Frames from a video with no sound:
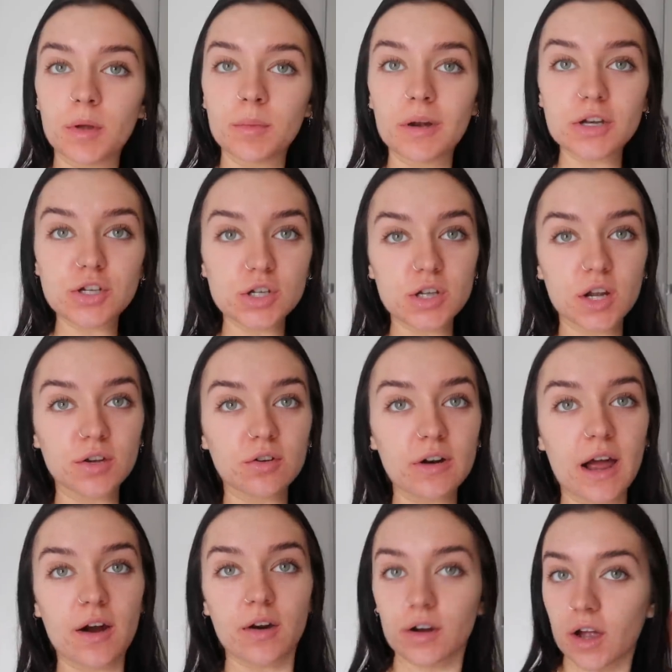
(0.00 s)
maybe like just under an
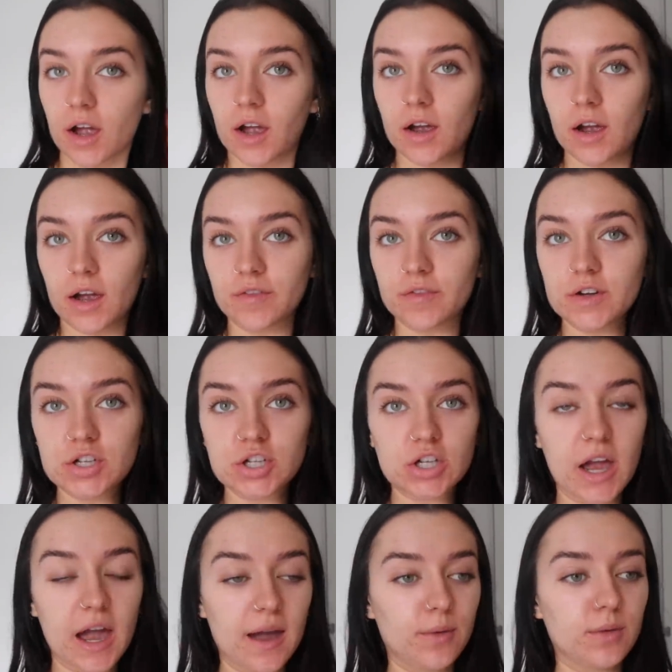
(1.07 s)
hour ago. I've
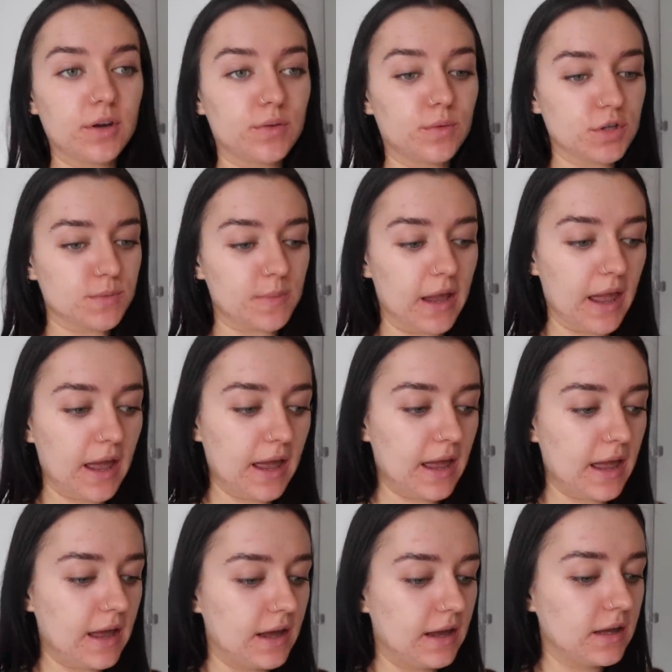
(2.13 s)
showered, washed my
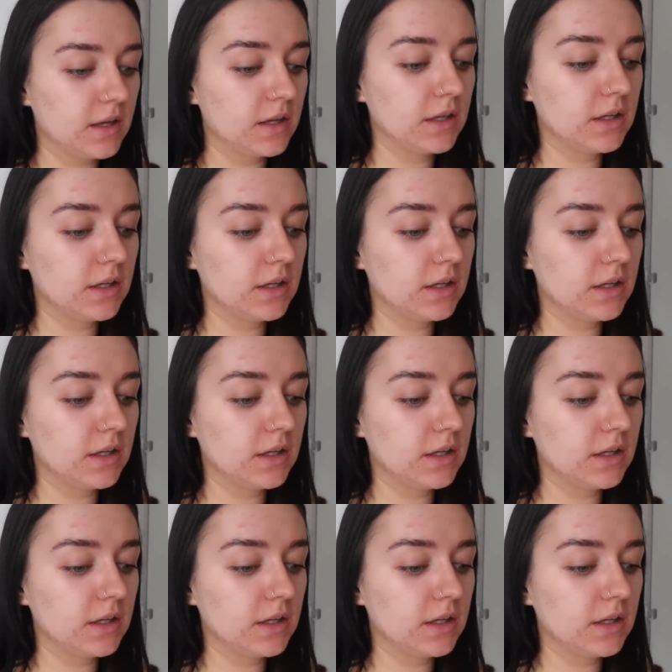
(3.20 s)
hair.